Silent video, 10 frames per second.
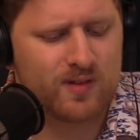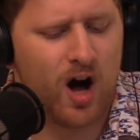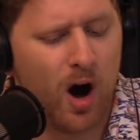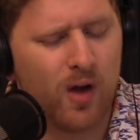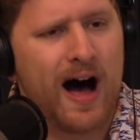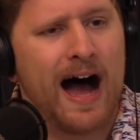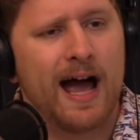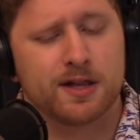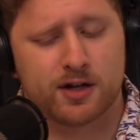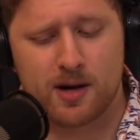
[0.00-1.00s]
All
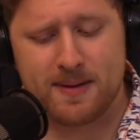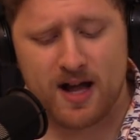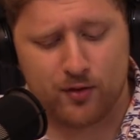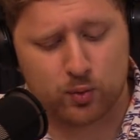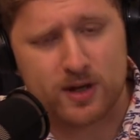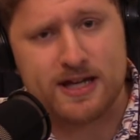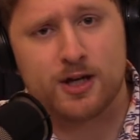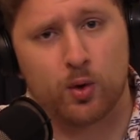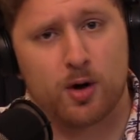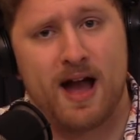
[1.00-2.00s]
eyes are going to be on the rookie
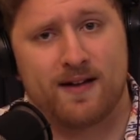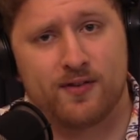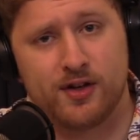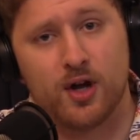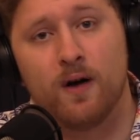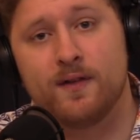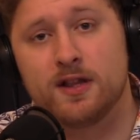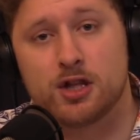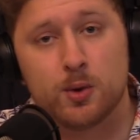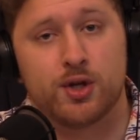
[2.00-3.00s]
quarterback for the
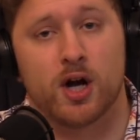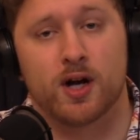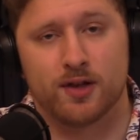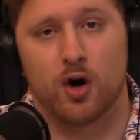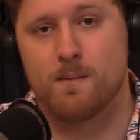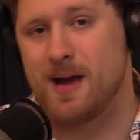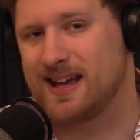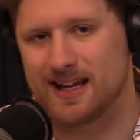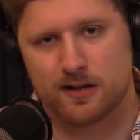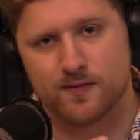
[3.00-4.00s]
Dolphins, Tua Tagovailoa,
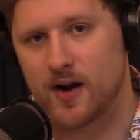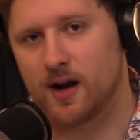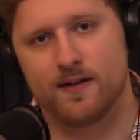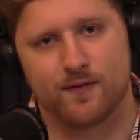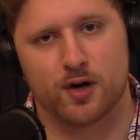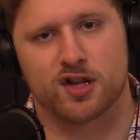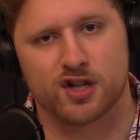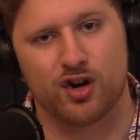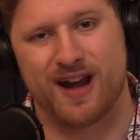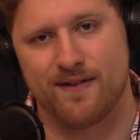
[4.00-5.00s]
making his very first
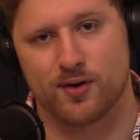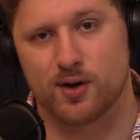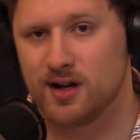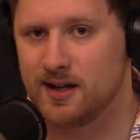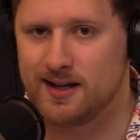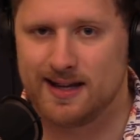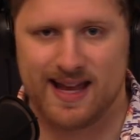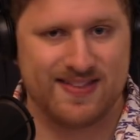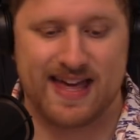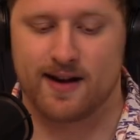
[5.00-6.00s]
start ever
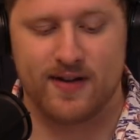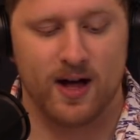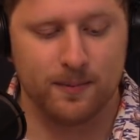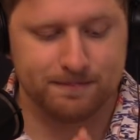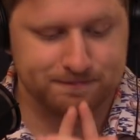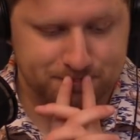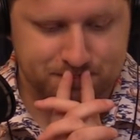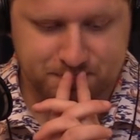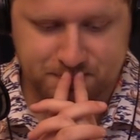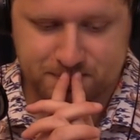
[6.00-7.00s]
in the NFL.
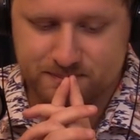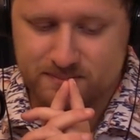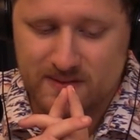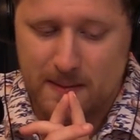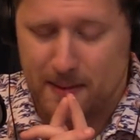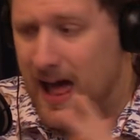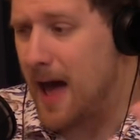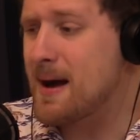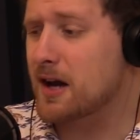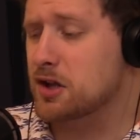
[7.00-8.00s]
But
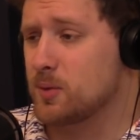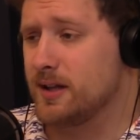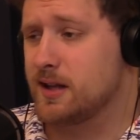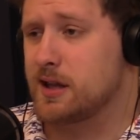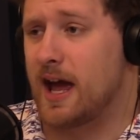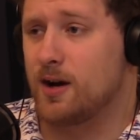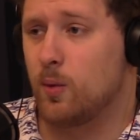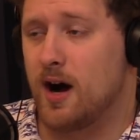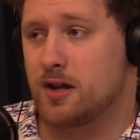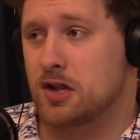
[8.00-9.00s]
I'm actually really excited to
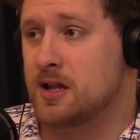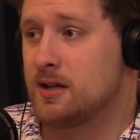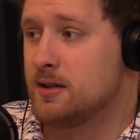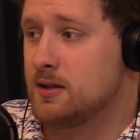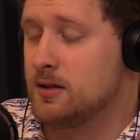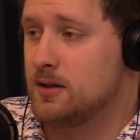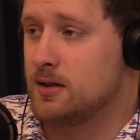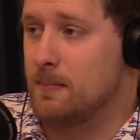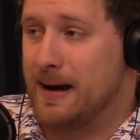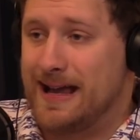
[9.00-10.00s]
watch
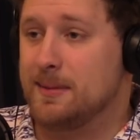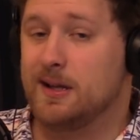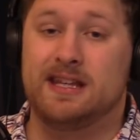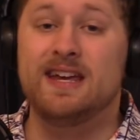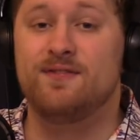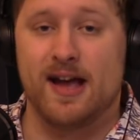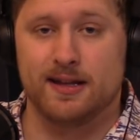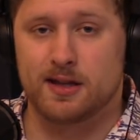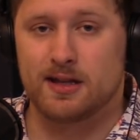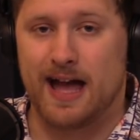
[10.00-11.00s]
Miami's
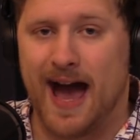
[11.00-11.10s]
defense.